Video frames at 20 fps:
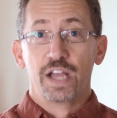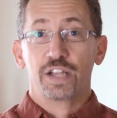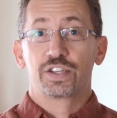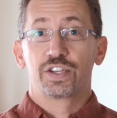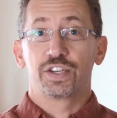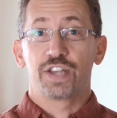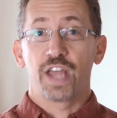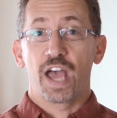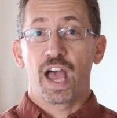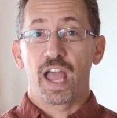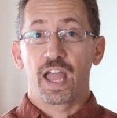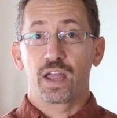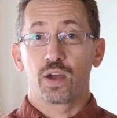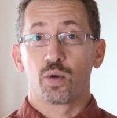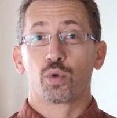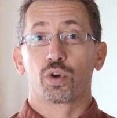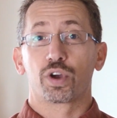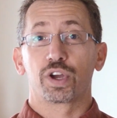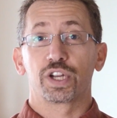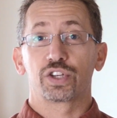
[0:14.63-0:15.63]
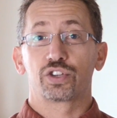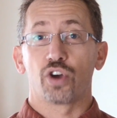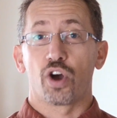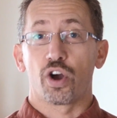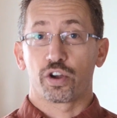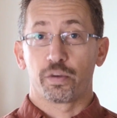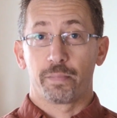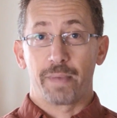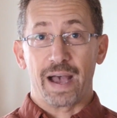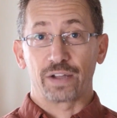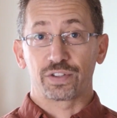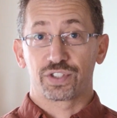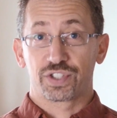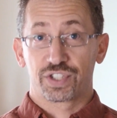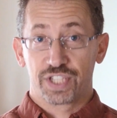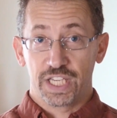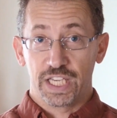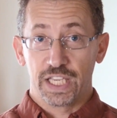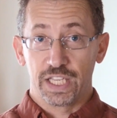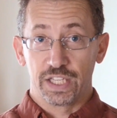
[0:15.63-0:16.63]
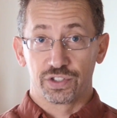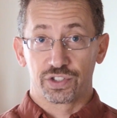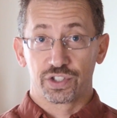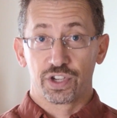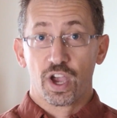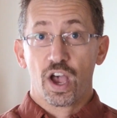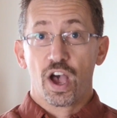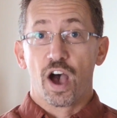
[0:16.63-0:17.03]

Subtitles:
Today, we're going to talk about scenes.